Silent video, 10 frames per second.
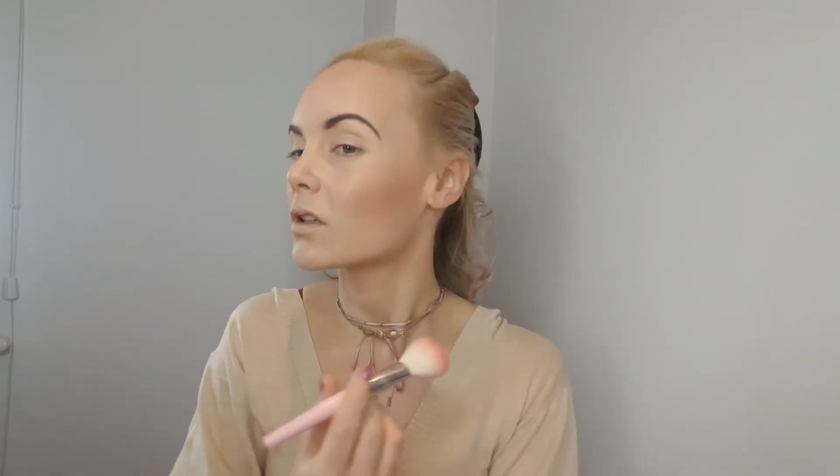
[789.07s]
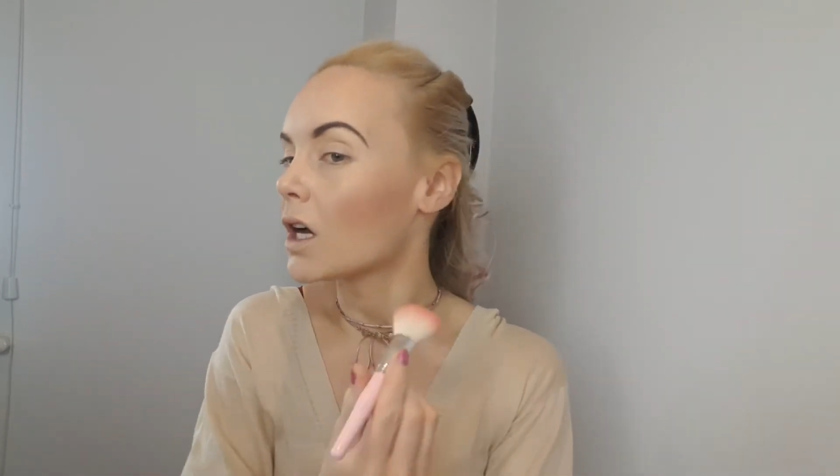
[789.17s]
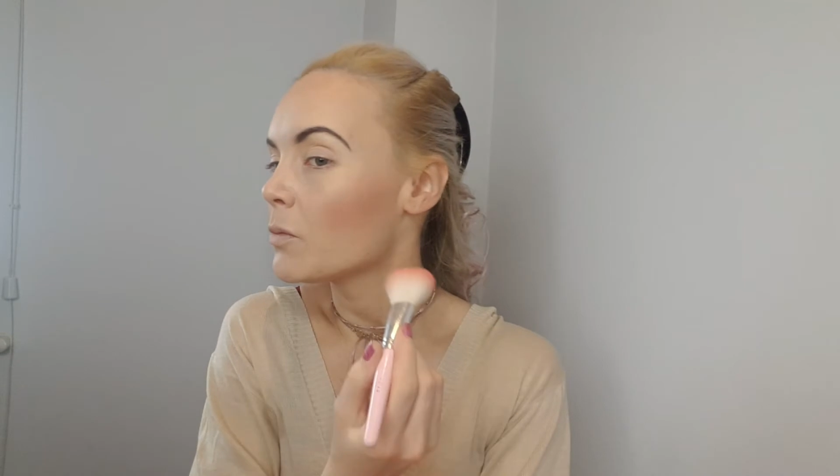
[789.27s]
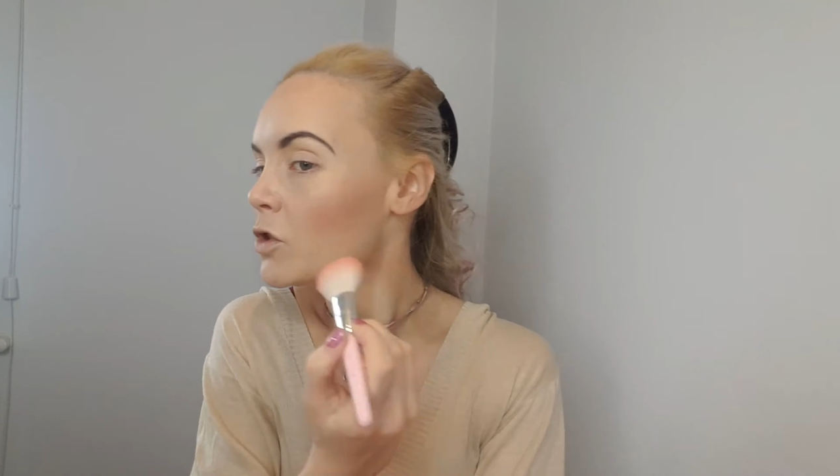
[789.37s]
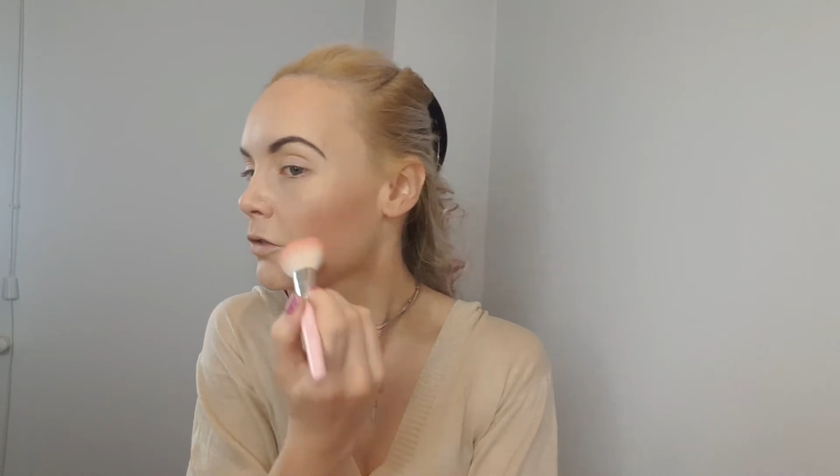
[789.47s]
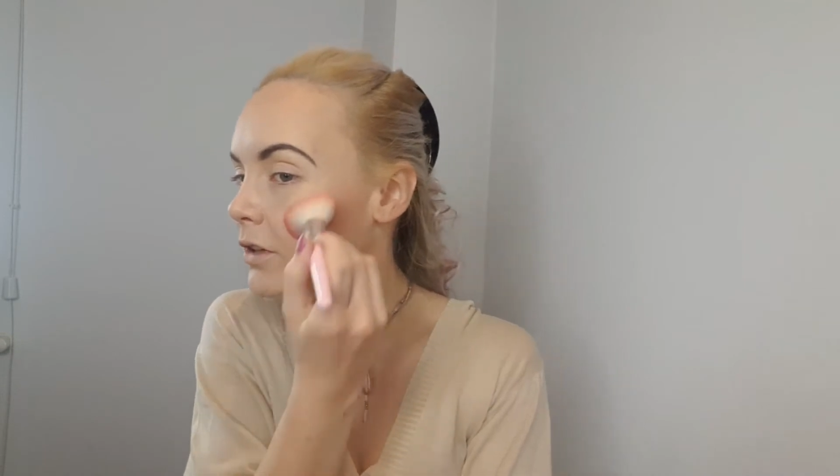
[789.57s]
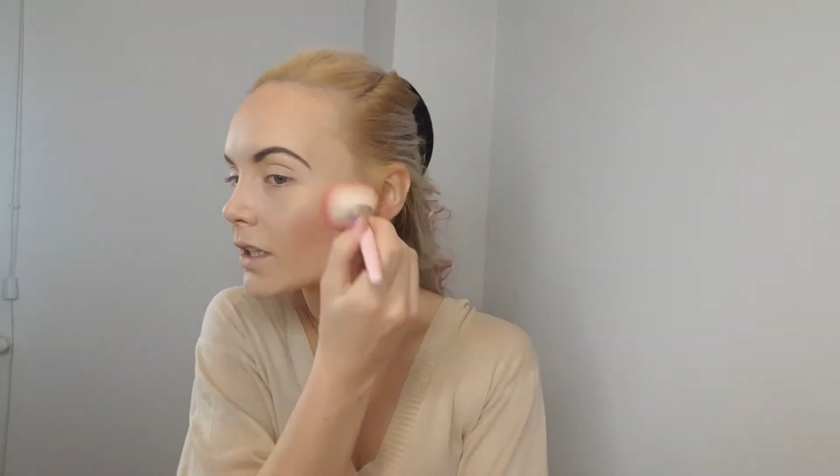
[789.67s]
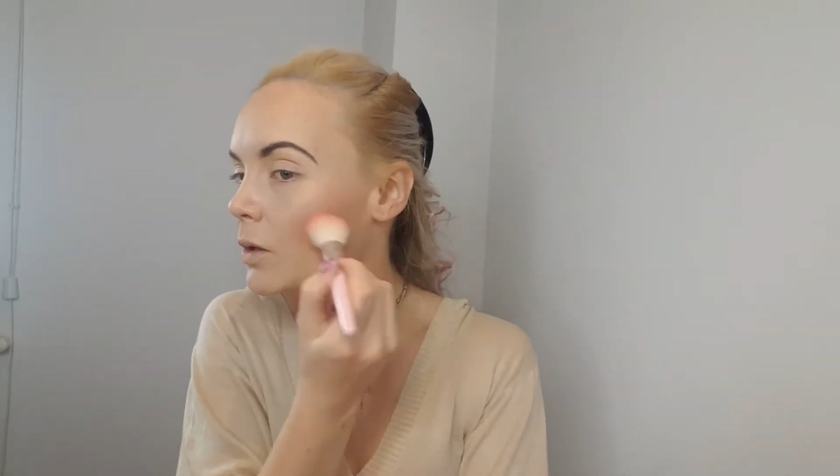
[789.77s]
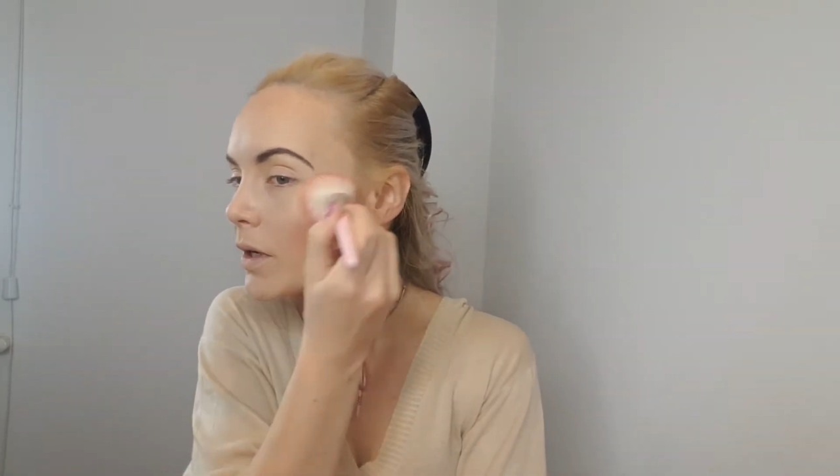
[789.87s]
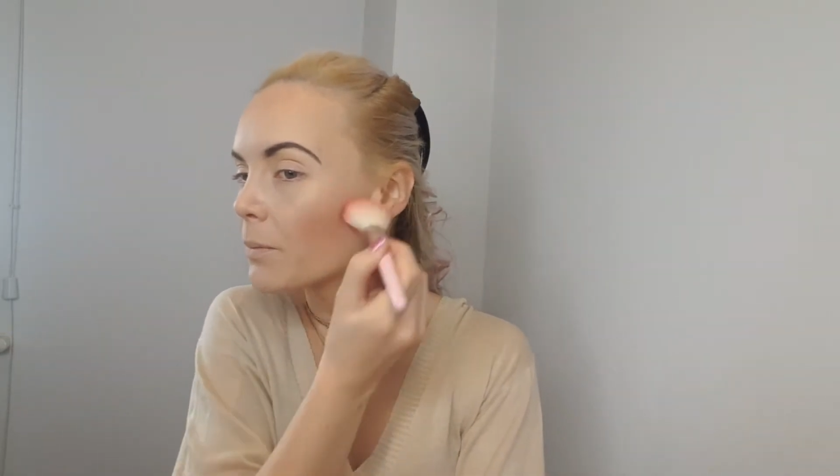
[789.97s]
comes off a
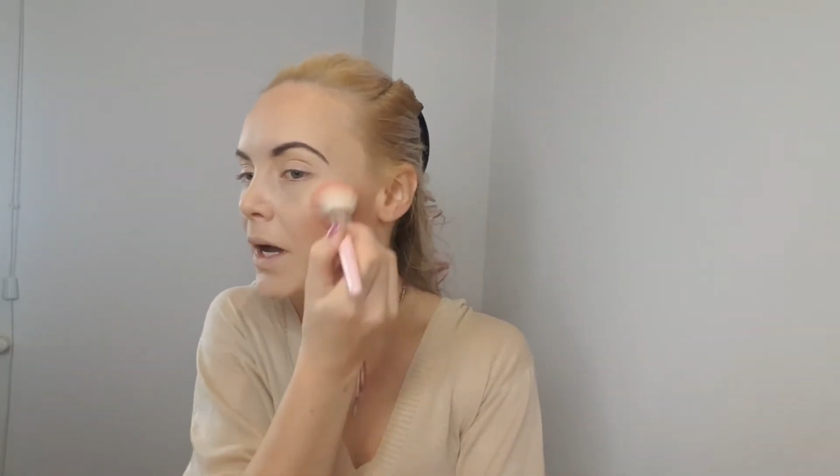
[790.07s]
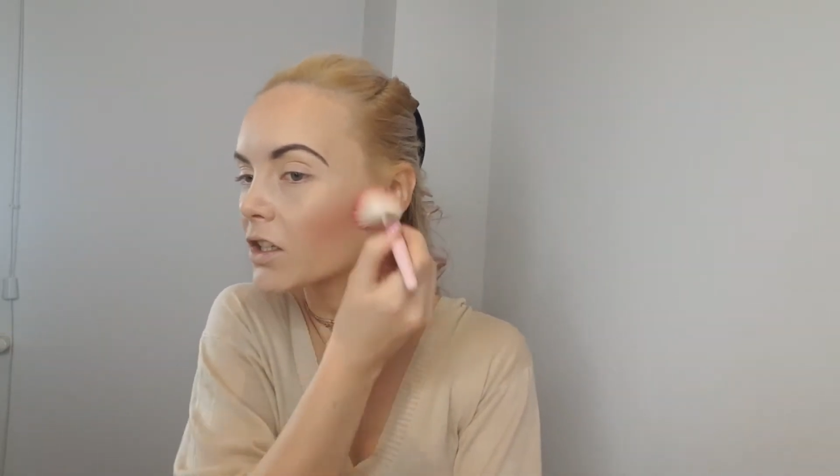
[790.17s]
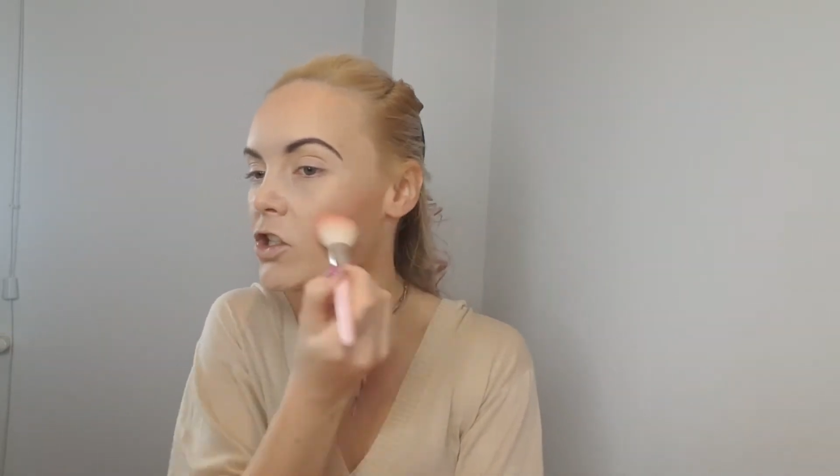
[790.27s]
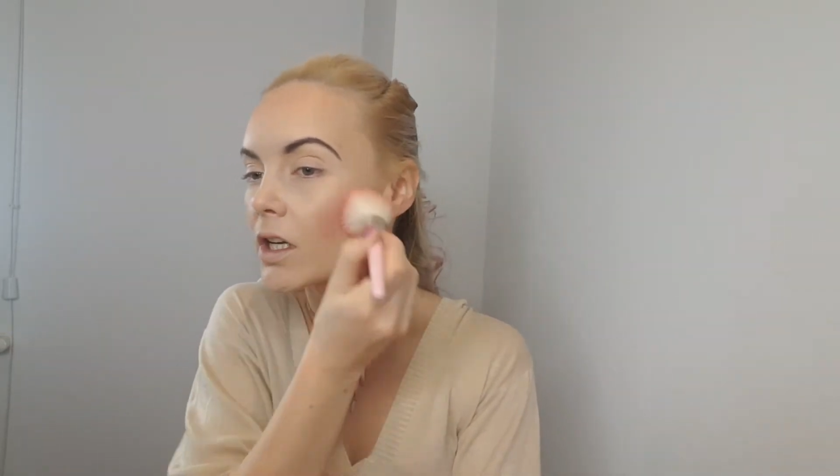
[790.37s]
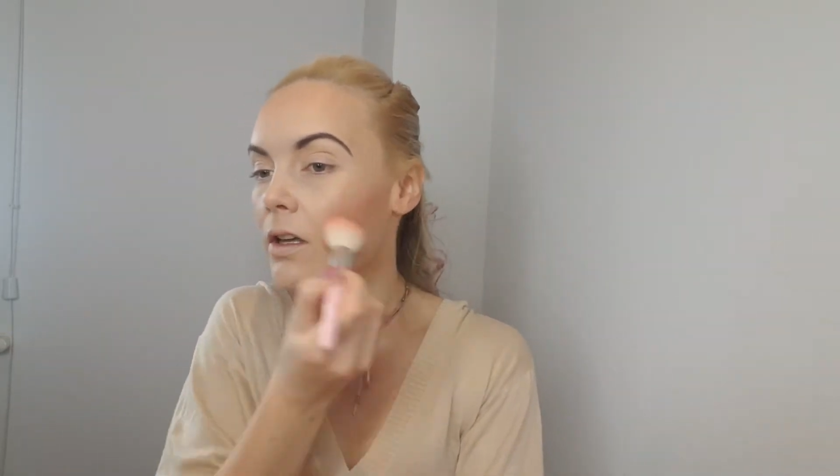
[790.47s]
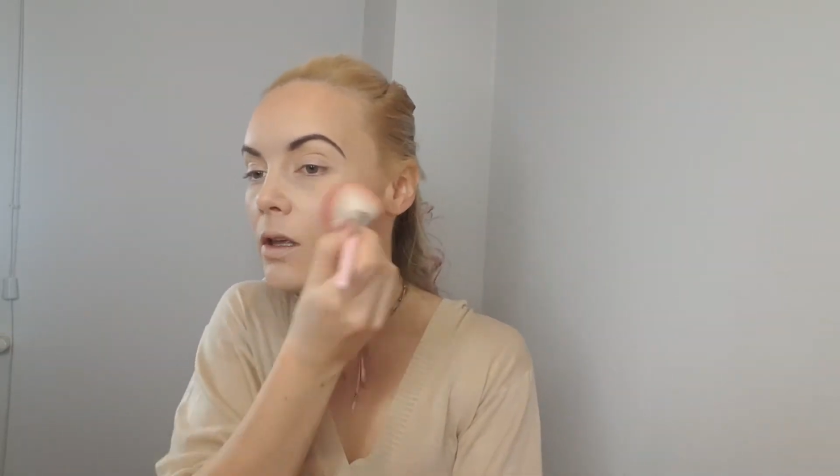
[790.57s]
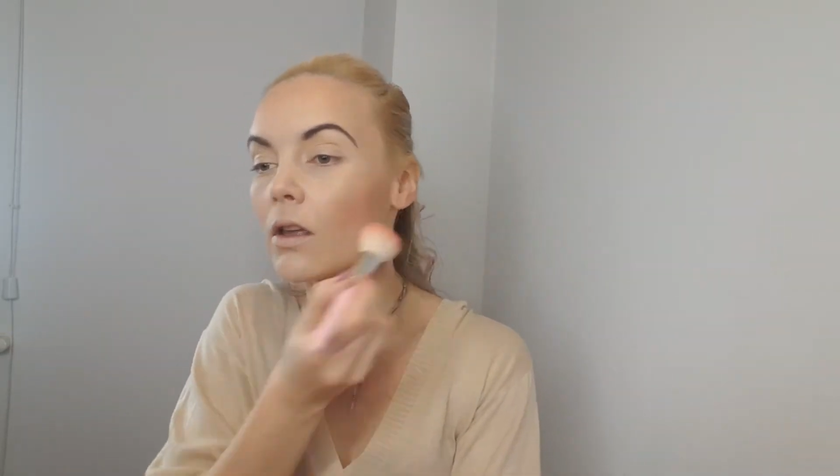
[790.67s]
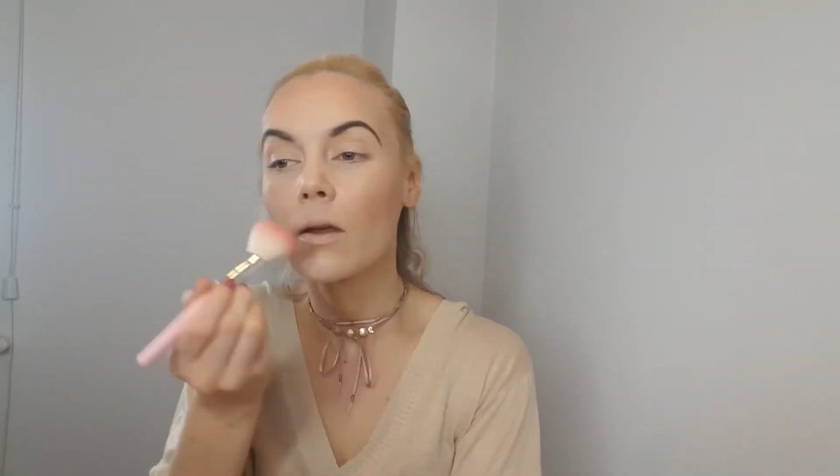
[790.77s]
little bit patchy.